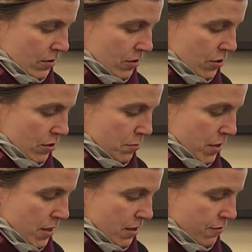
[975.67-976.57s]
To do
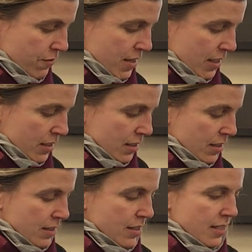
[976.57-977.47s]
the perfect
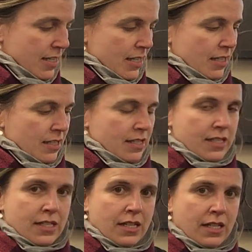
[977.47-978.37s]
6
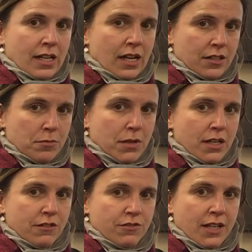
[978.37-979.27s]
and the
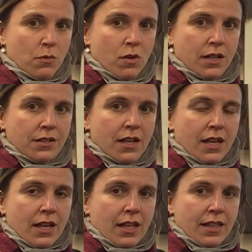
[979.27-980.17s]
perfect 1.
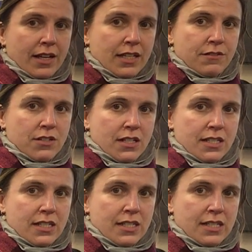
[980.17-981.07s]
That gives
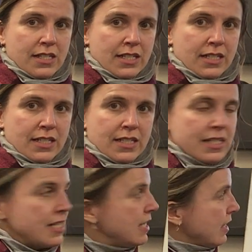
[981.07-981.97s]
us
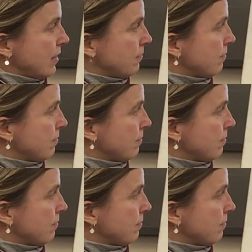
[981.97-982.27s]
16.